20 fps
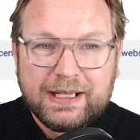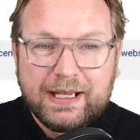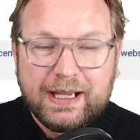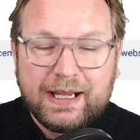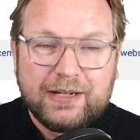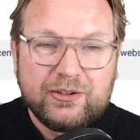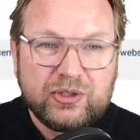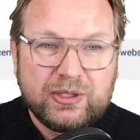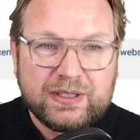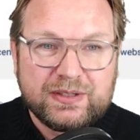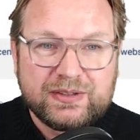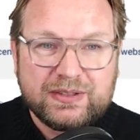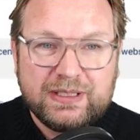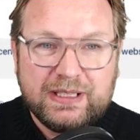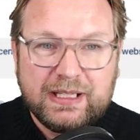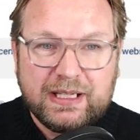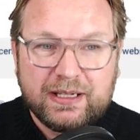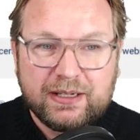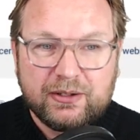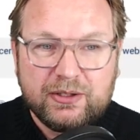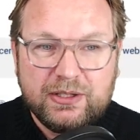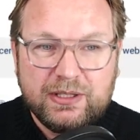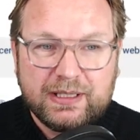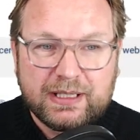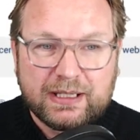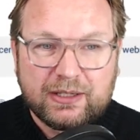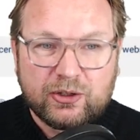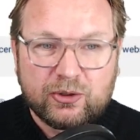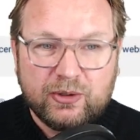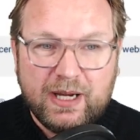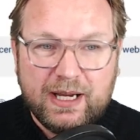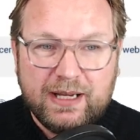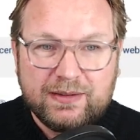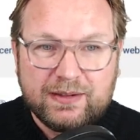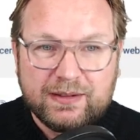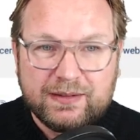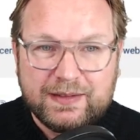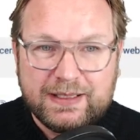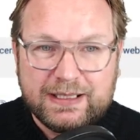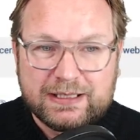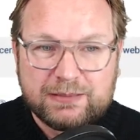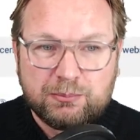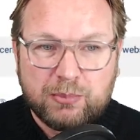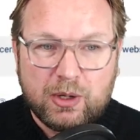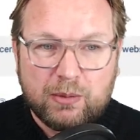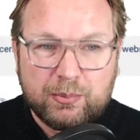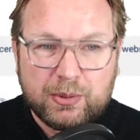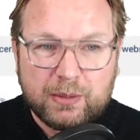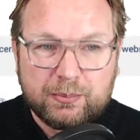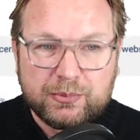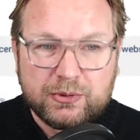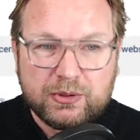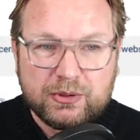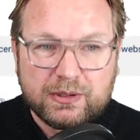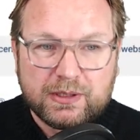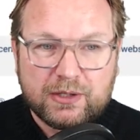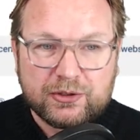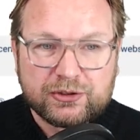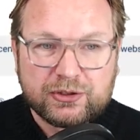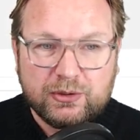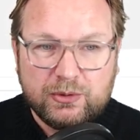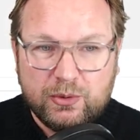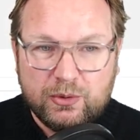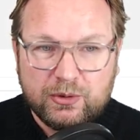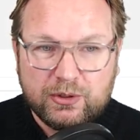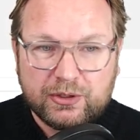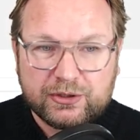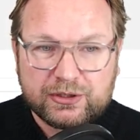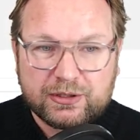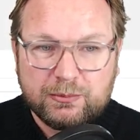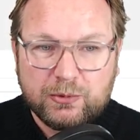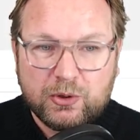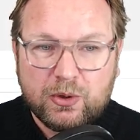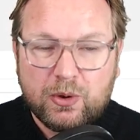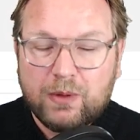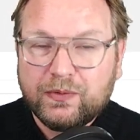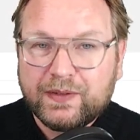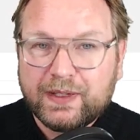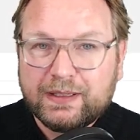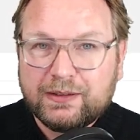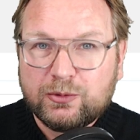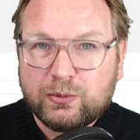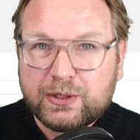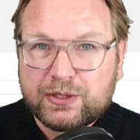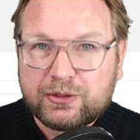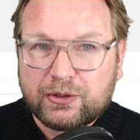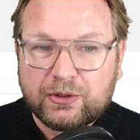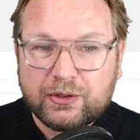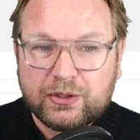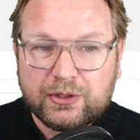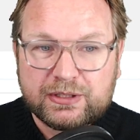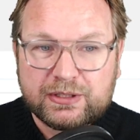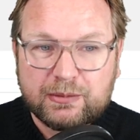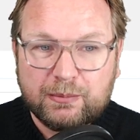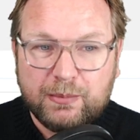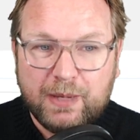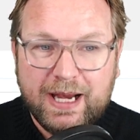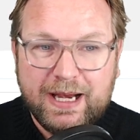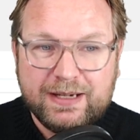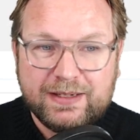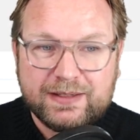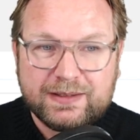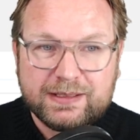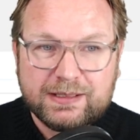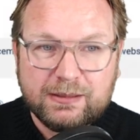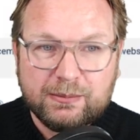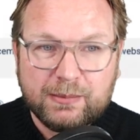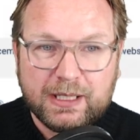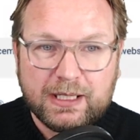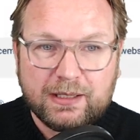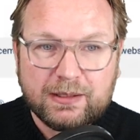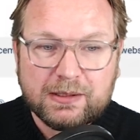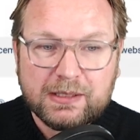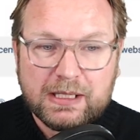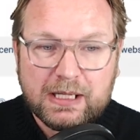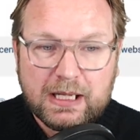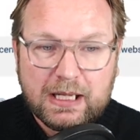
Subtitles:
And as you can see here, you can create this pop-up. You could also do custom content with your custom HTML.